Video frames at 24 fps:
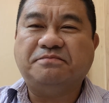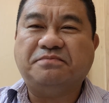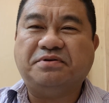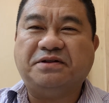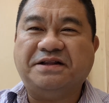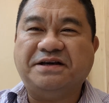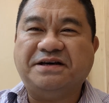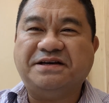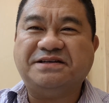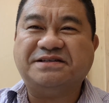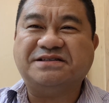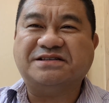
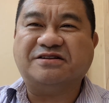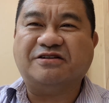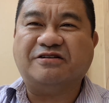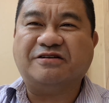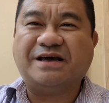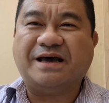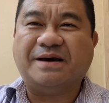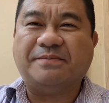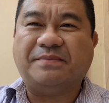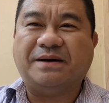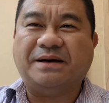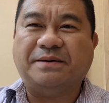please look
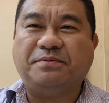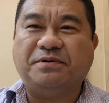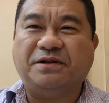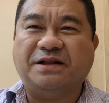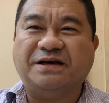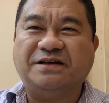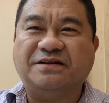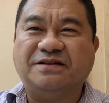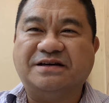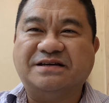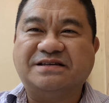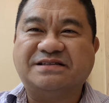at my
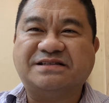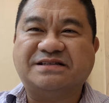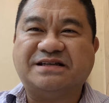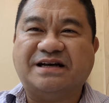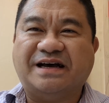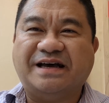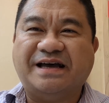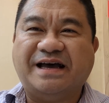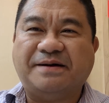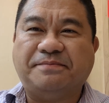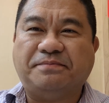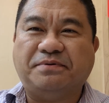playlist.
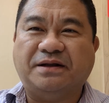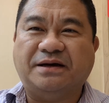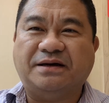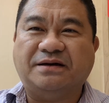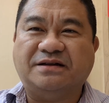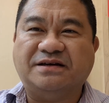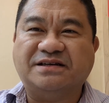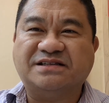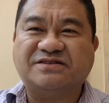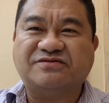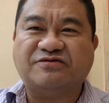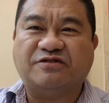I have
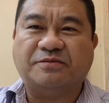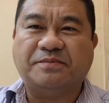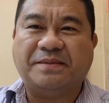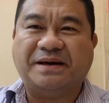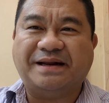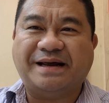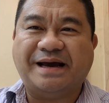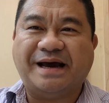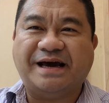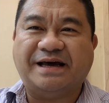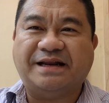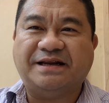playlists for
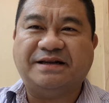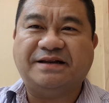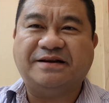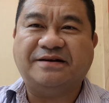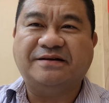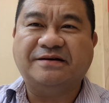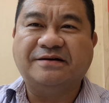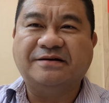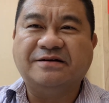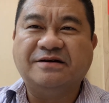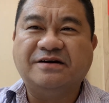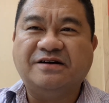Manhattan,
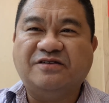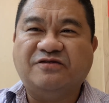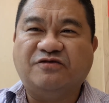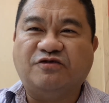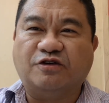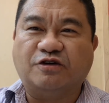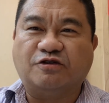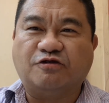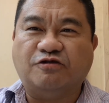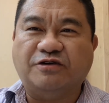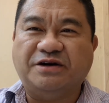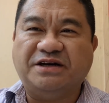
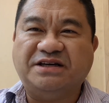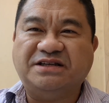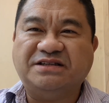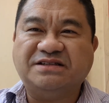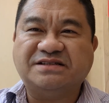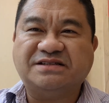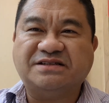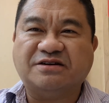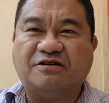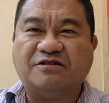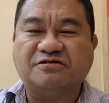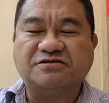for
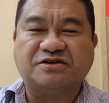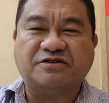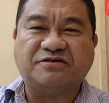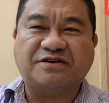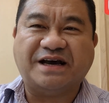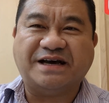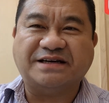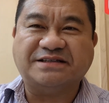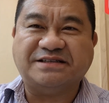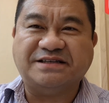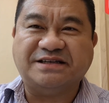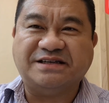Queens, also
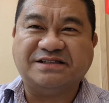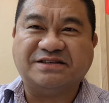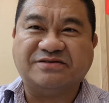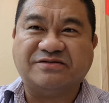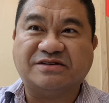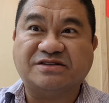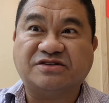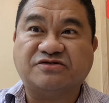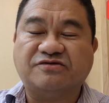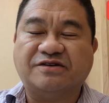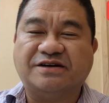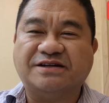Cantonese
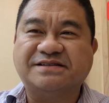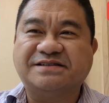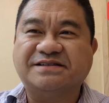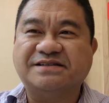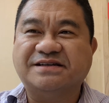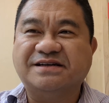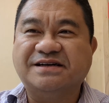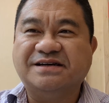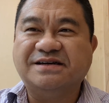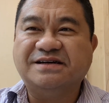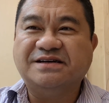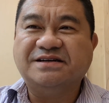restaurants.
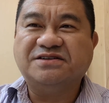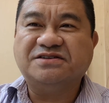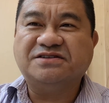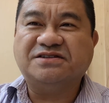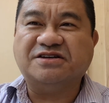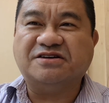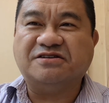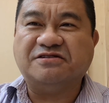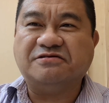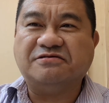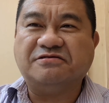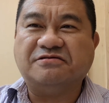
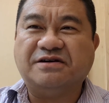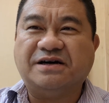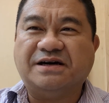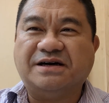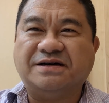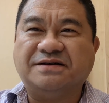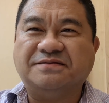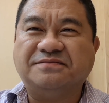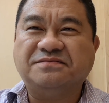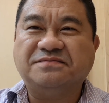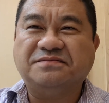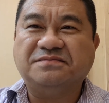
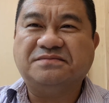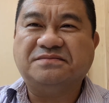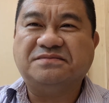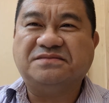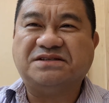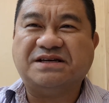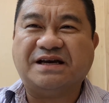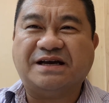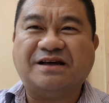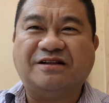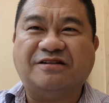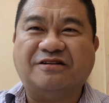So
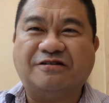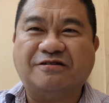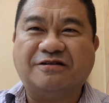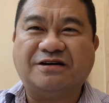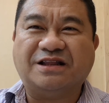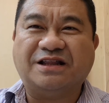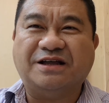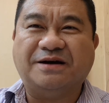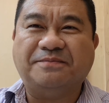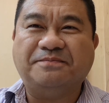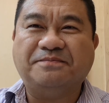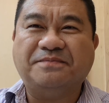take a look at
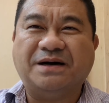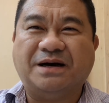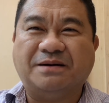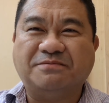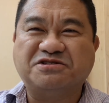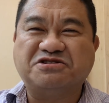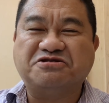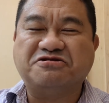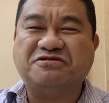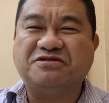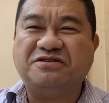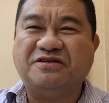them. I'm
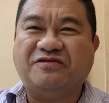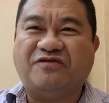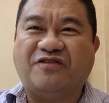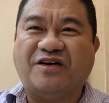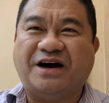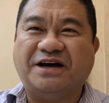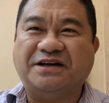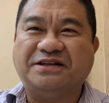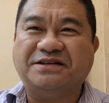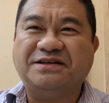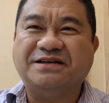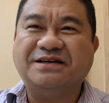sure you'll
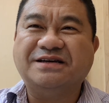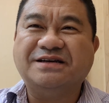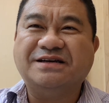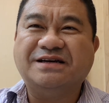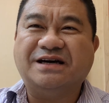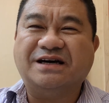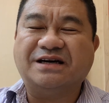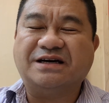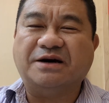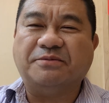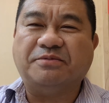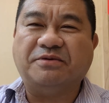find
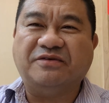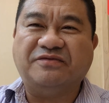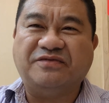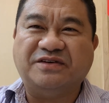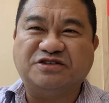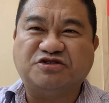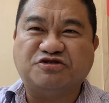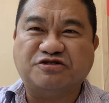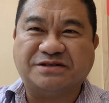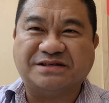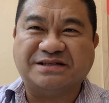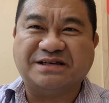a couple of
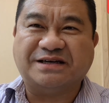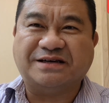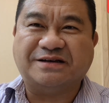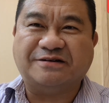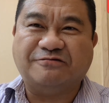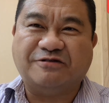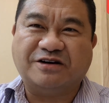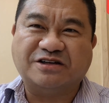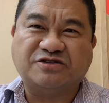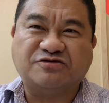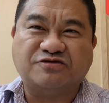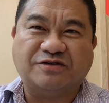interesting
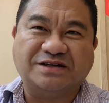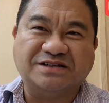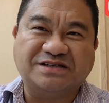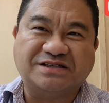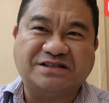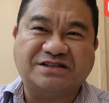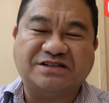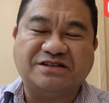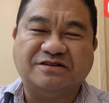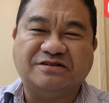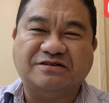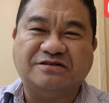restaurants
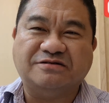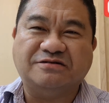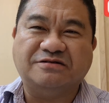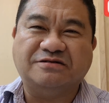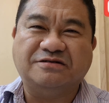to